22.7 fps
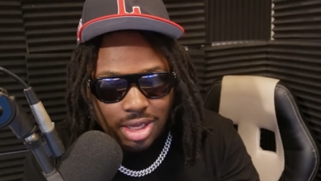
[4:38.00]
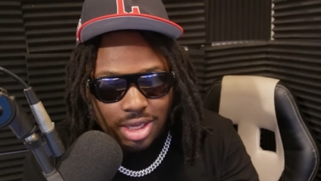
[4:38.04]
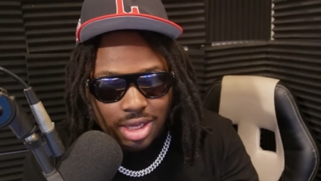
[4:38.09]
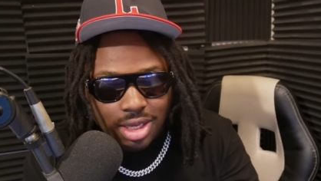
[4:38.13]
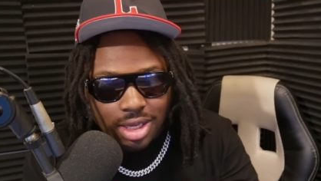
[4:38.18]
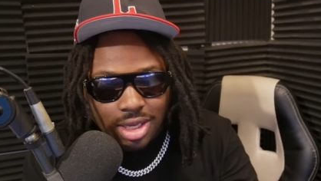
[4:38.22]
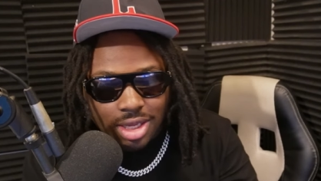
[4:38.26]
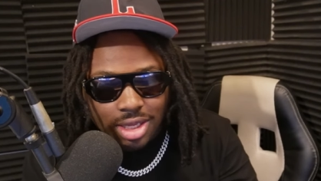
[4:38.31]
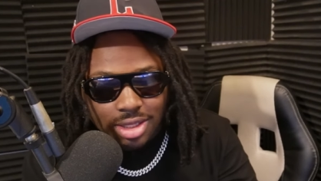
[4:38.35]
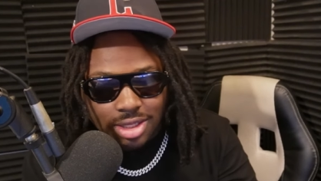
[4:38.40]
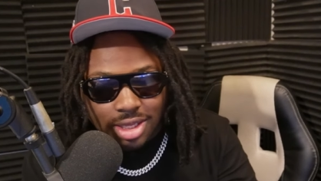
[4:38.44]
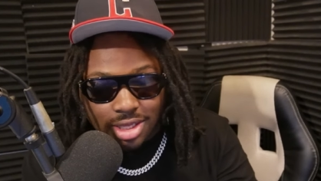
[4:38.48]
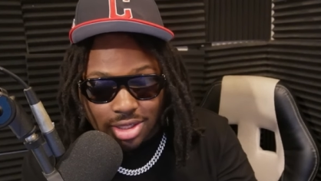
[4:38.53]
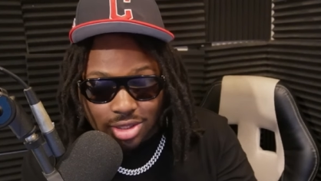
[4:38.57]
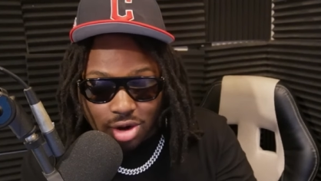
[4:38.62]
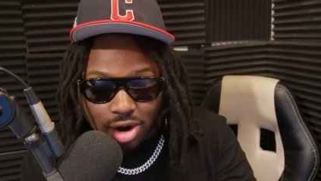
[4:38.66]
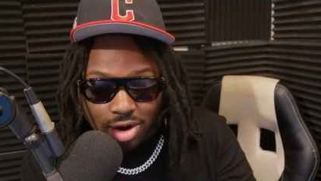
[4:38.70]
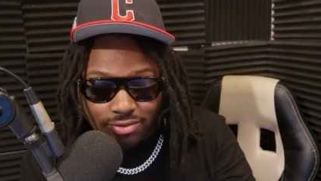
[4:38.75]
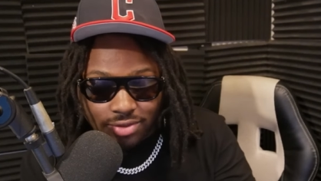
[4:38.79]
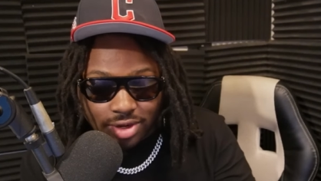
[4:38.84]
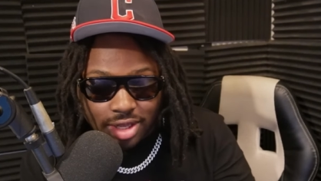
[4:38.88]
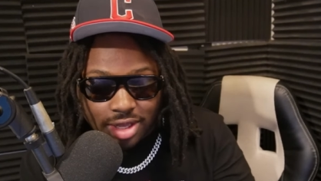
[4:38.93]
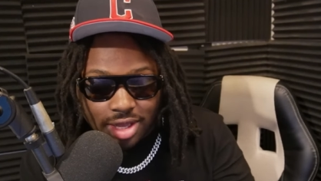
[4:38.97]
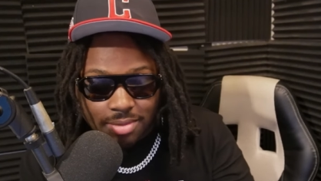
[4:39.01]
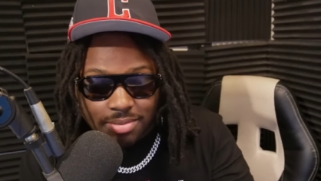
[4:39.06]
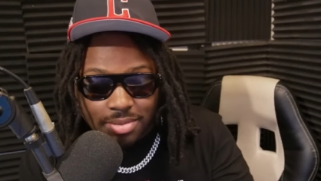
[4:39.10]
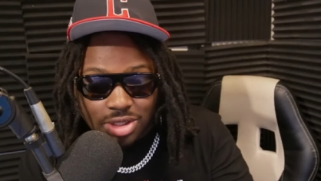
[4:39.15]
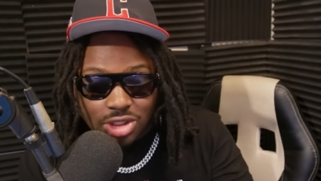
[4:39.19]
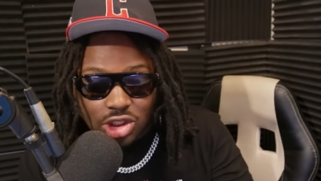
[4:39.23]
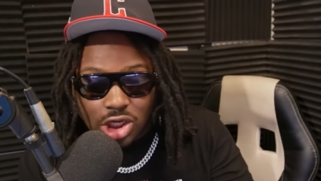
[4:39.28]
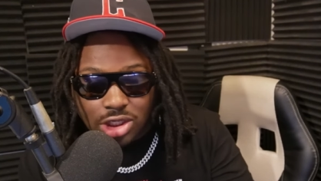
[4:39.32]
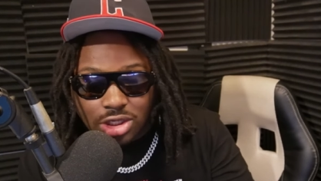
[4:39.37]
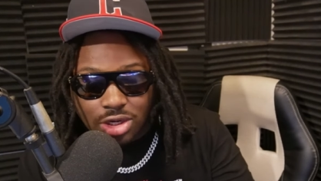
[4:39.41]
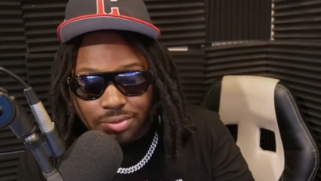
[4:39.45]
than Darvin Ham and
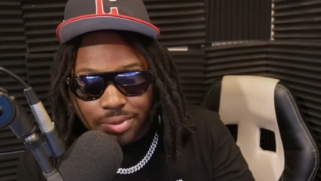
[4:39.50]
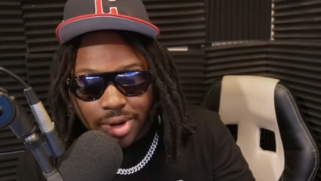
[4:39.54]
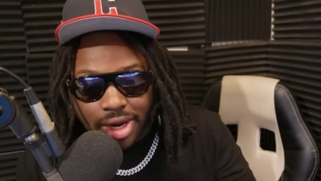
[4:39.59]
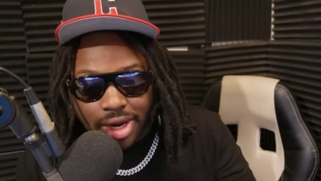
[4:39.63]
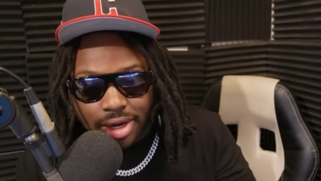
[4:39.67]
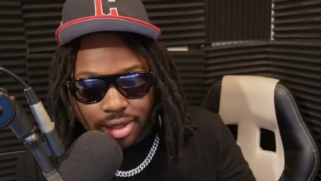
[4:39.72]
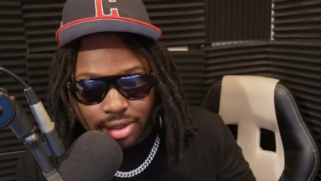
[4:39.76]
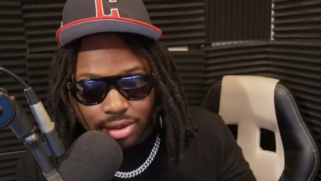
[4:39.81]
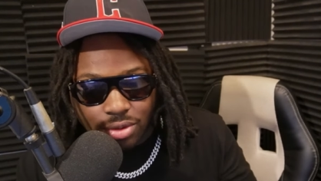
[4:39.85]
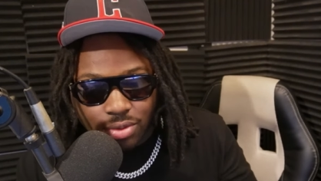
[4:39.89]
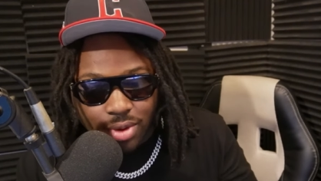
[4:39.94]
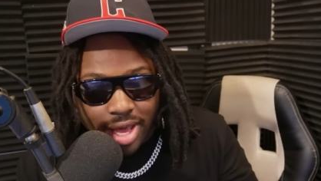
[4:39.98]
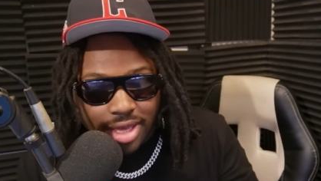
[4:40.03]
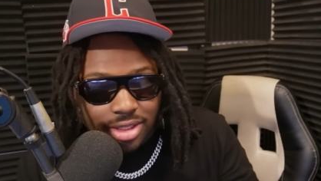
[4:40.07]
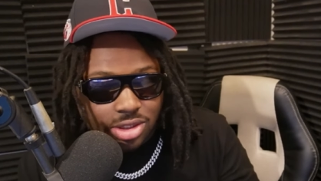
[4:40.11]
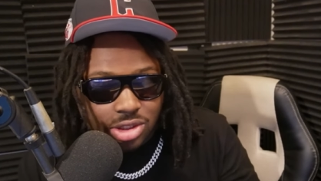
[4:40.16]
J.J. Redick, who has